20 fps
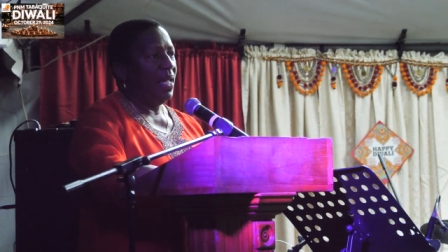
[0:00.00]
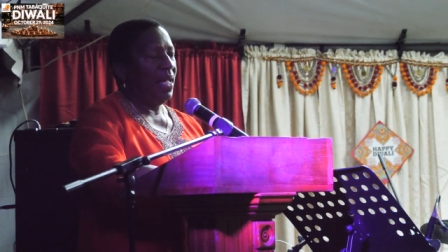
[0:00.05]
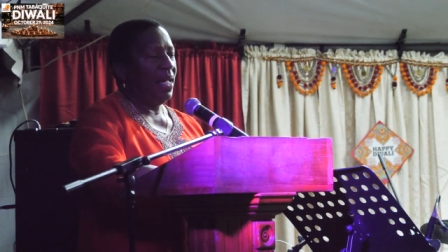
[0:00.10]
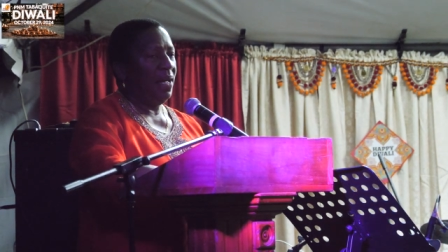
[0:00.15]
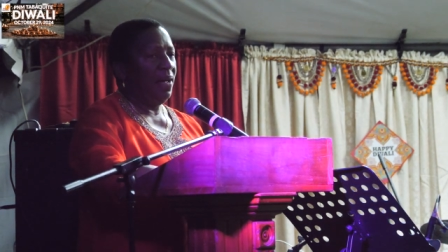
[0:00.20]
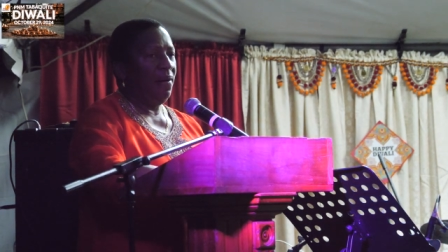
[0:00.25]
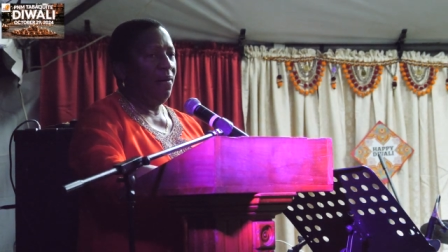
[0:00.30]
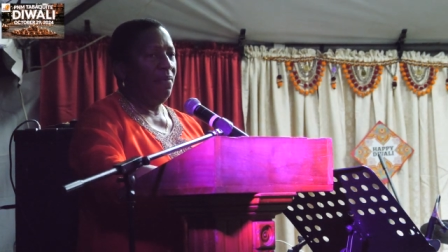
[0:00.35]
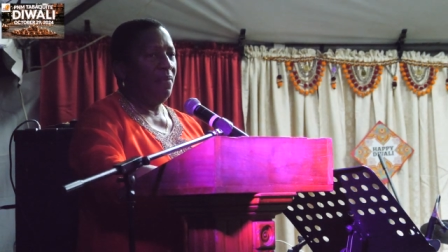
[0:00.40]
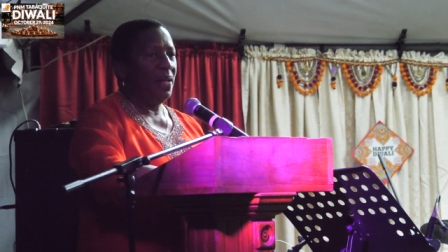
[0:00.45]

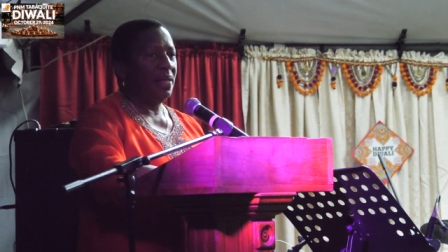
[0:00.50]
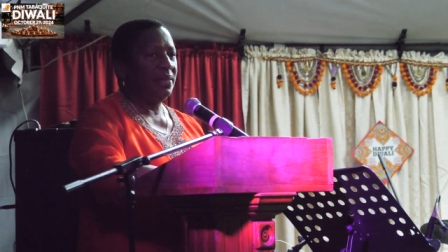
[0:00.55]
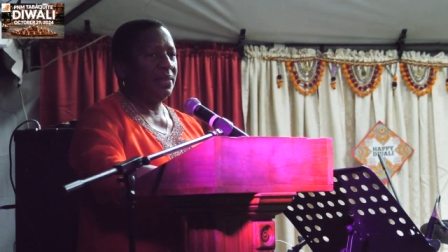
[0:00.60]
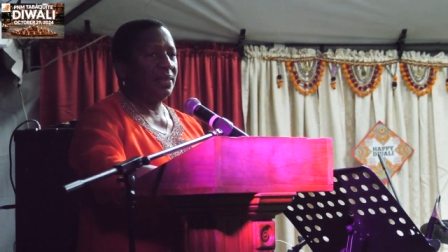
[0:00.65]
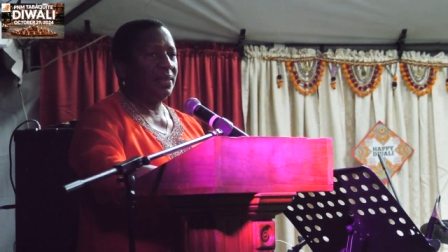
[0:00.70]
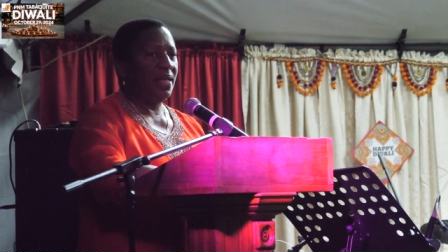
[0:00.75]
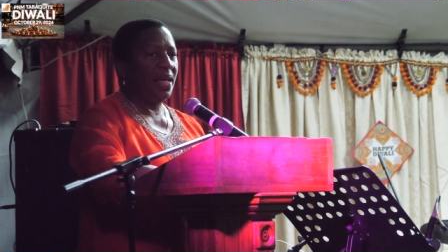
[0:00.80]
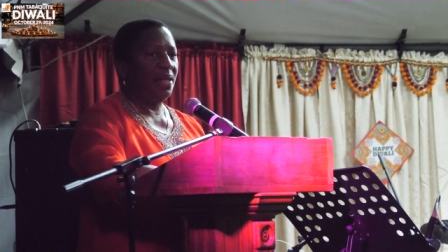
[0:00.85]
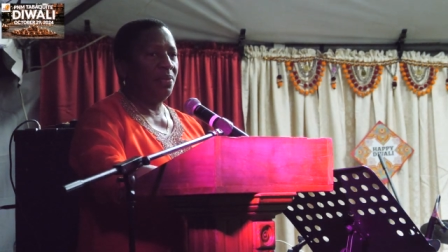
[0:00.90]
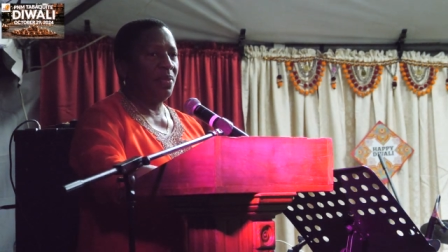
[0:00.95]
Um, I'll
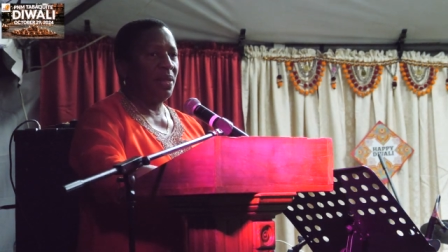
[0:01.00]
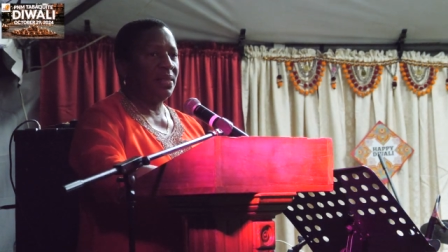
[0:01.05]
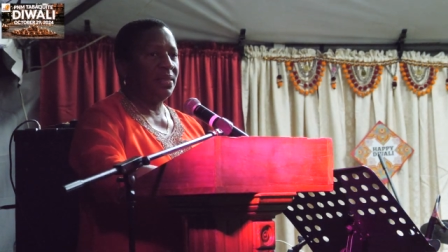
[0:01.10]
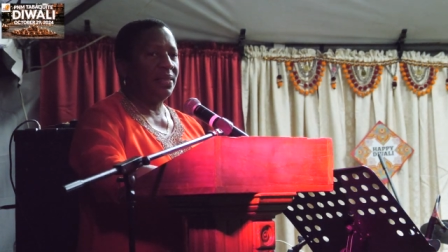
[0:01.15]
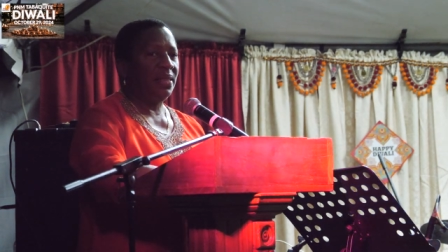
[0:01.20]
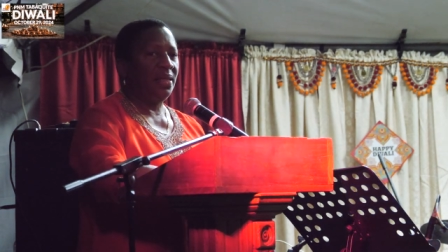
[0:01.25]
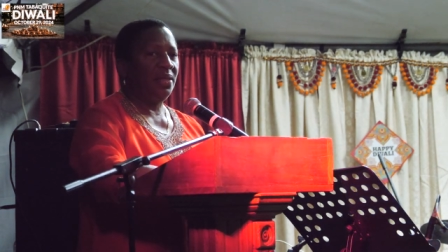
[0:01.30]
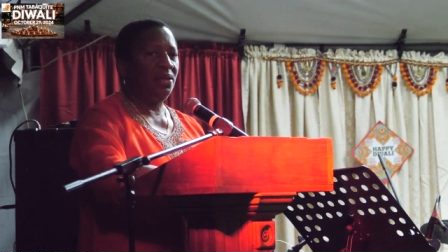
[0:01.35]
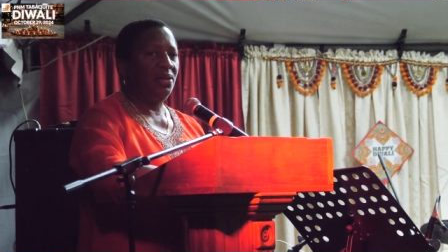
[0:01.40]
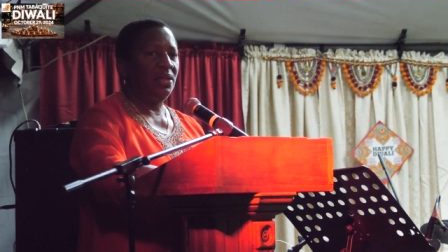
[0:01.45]
start by
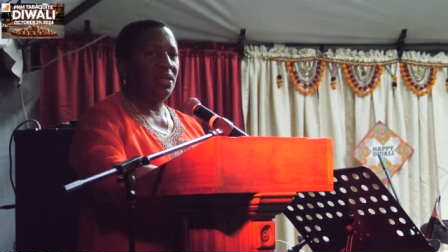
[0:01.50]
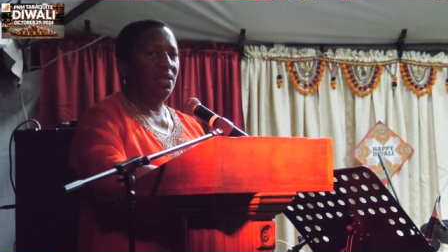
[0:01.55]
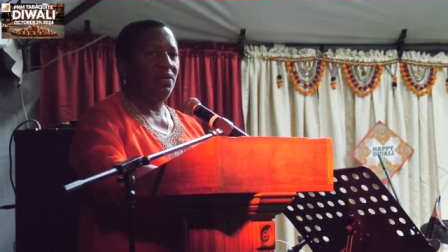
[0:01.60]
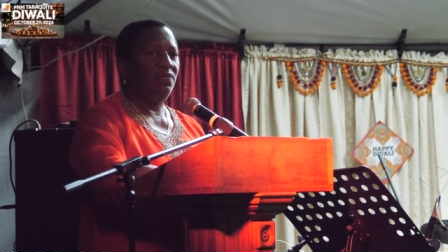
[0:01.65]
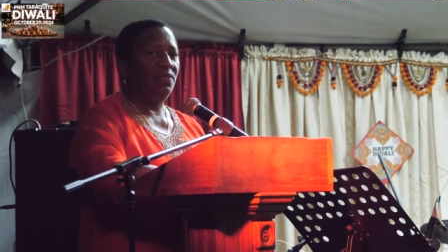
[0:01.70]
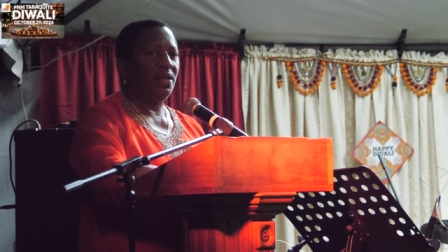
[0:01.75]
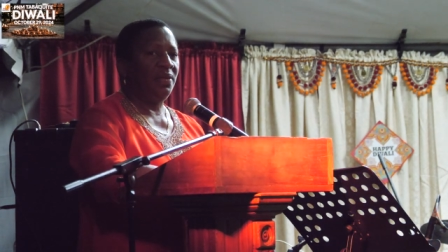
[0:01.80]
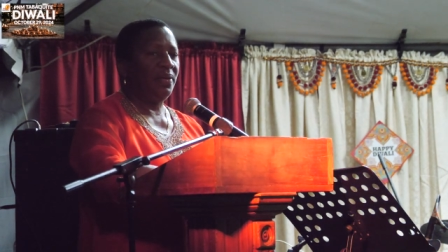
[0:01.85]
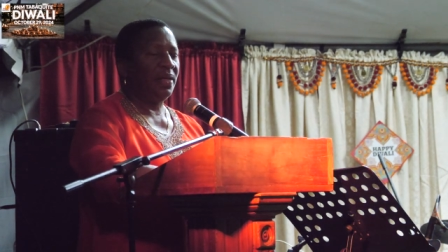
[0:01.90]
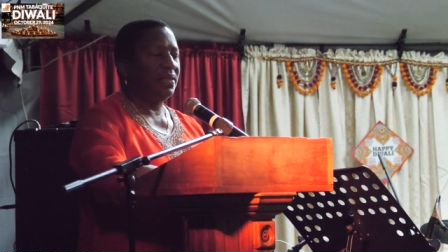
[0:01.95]
saying good
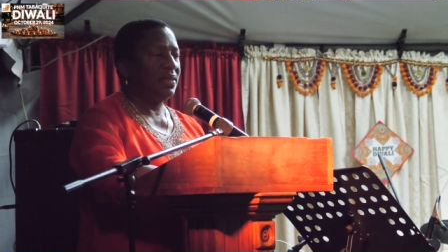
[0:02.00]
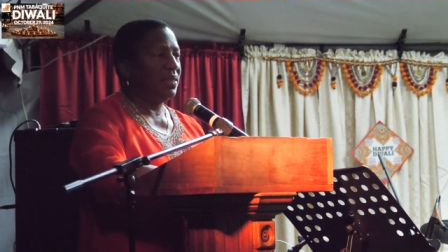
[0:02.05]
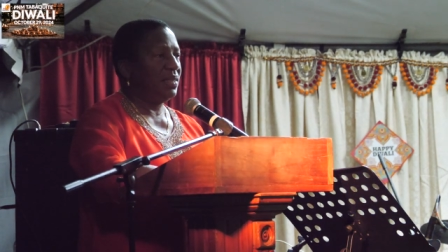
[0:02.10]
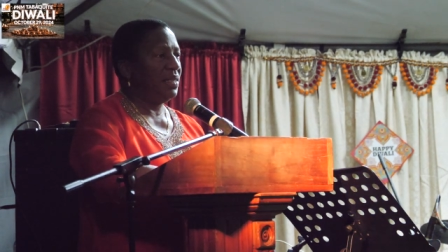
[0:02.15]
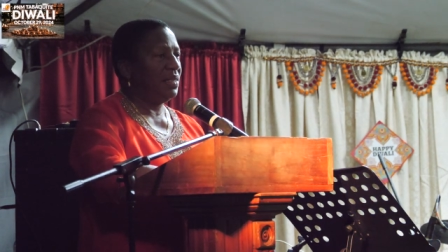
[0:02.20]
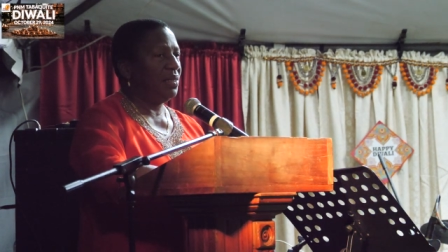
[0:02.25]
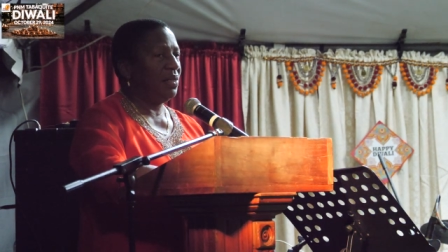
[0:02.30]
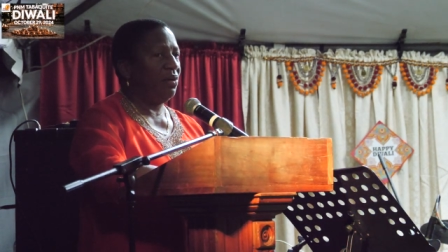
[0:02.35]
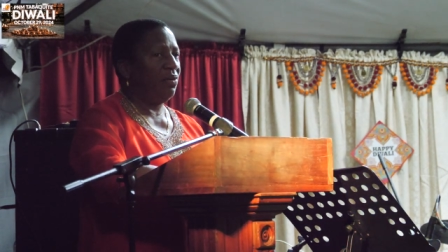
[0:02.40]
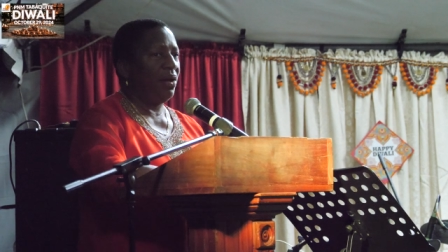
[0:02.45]
evening and
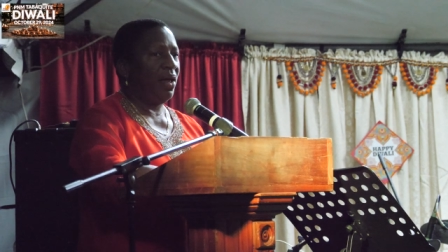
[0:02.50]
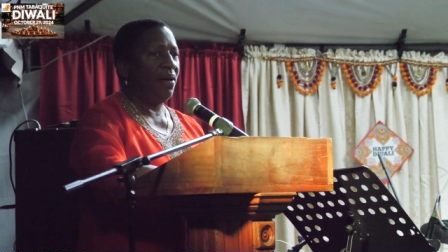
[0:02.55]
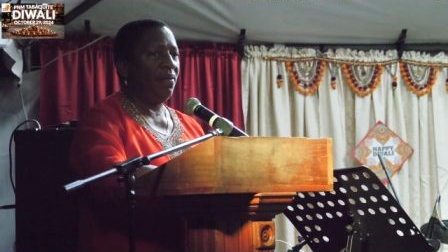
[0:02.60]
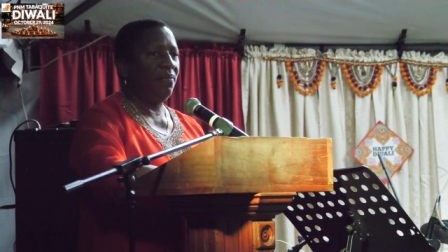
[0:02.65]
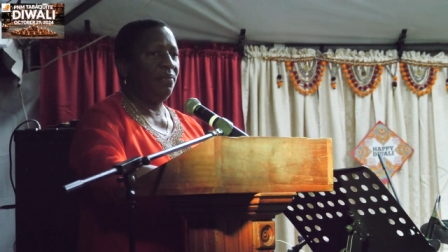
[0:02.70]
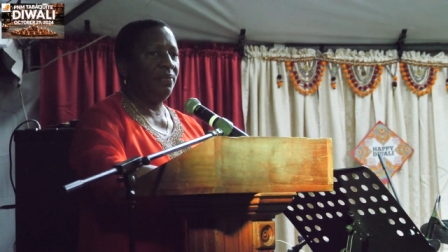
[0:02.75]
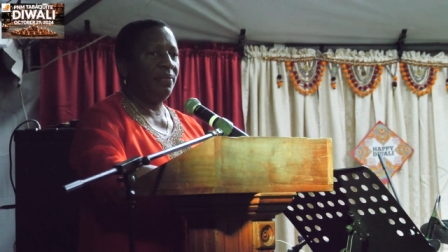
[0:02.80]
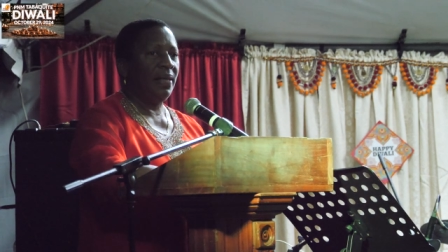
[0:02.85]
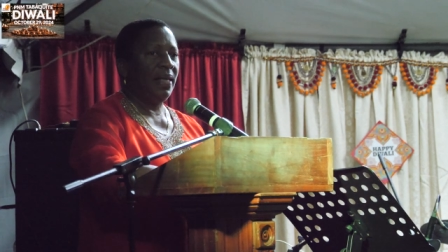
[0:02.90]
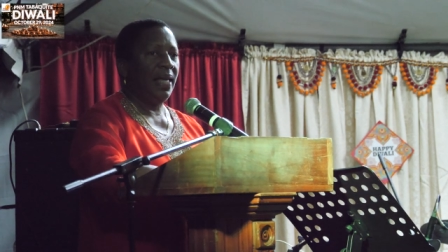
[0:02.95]

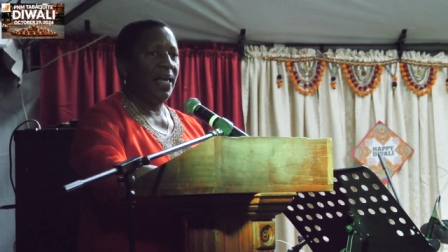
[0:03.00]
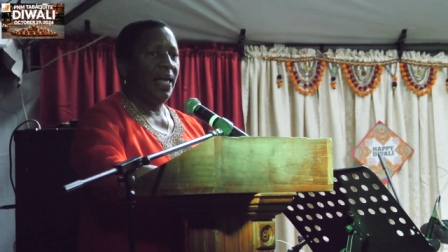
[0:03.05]
Sitaram,